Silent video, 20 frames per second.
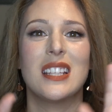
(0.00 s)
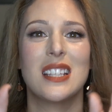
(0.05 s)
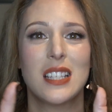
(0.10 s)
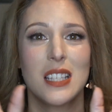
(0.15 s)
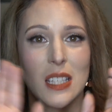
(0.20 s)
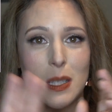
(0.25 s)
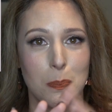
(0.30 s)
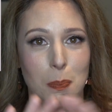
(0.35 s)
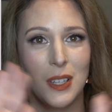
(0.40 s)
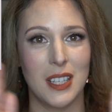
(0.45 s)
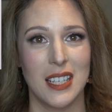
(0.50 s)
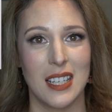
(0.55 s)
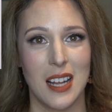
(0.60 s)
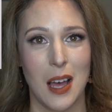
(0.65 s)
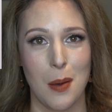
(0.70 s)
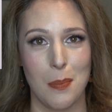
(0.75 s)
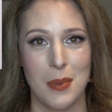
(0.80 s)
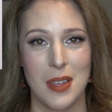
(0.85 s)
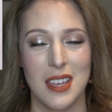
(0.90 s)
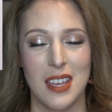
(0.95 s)
split it
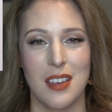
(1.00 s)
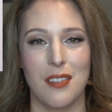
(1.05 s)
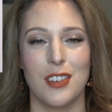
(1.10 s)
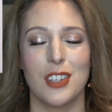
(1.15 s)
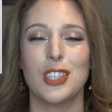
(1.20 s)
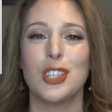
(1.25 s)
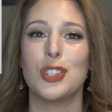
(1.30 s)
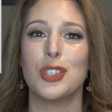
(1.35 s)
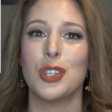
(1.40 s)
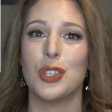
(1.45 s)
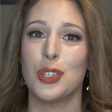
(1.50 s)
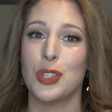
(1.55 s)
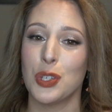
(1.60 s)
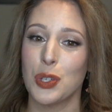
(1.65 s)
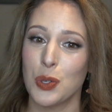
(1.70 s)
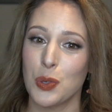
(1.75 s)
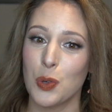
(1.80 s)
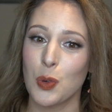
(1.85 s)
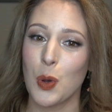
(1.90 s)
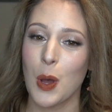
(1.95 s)
up and give it to
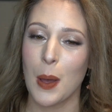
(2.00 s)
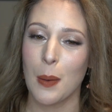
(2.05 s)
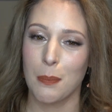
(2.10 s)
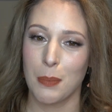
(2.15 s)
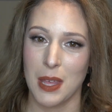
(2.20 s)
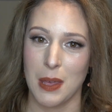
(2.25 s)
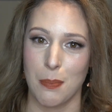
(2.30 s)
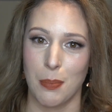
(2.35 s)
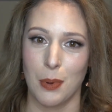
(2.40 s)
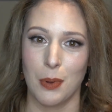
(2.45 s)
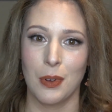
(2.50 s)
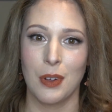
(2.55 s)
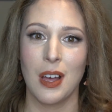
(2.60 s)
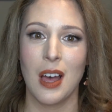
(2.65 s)
2 people.